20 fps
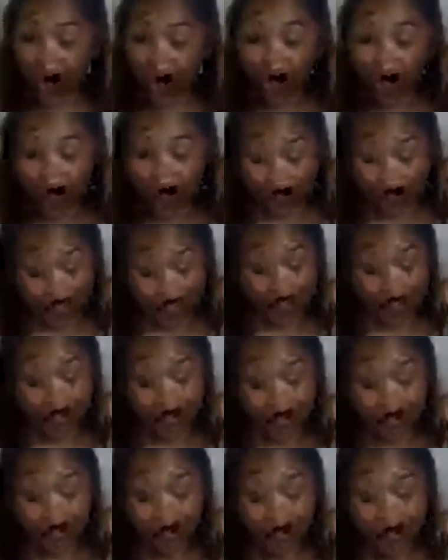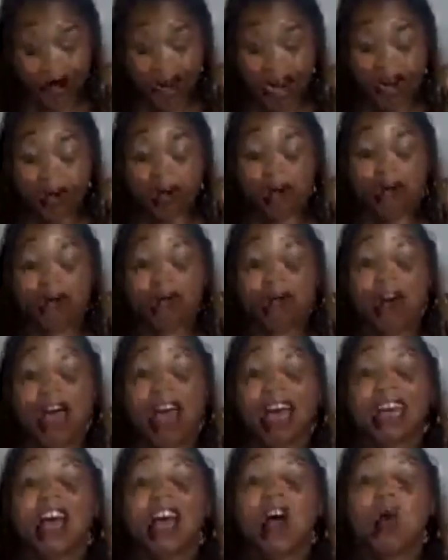heart and
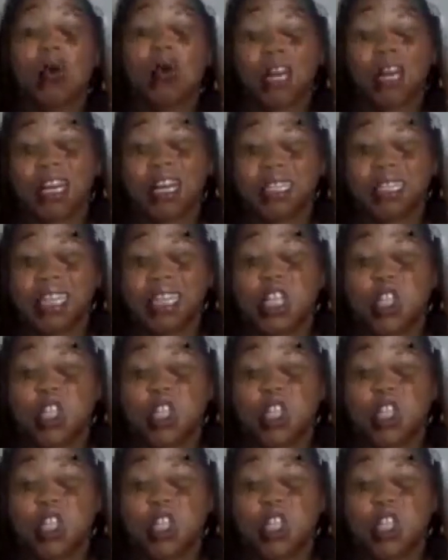find out what it is